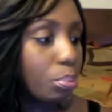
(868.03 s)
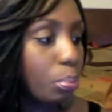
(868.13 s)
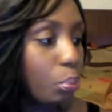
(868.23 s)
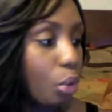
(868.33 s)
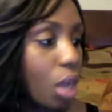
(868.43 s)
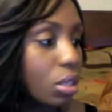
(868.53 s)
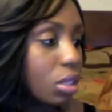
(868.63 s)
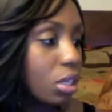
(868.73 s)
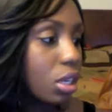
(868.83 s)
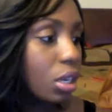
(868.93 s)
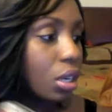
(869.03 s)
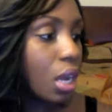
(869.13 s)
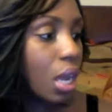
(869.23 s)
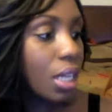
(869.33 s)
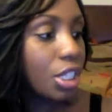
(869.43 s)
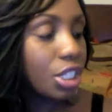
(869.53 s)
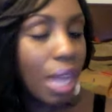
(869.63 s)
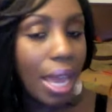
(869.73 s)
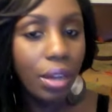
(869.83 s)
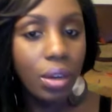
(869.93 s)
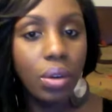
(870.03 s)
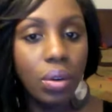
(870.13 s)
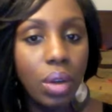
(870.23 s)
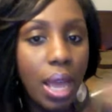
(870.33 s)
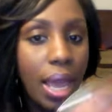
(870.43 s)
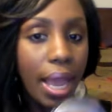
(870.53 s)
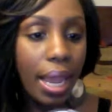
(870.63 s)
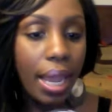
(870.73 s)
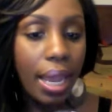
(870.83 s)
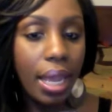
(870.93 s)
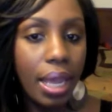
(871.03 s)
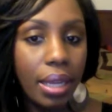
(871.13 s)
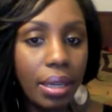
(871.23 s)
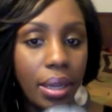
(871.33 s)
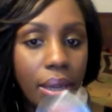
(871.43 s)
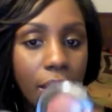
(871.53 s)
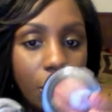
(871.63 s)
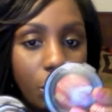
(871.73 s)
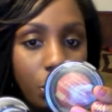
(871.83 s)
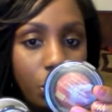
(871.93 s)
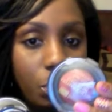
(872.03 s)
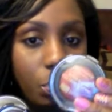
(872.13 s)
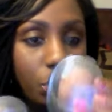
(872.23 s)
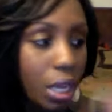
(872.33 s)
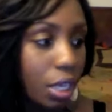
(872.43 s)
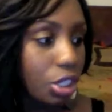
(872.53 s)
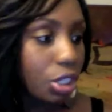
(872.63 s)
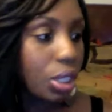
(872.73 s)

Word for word: bronzer, shadow, and blush.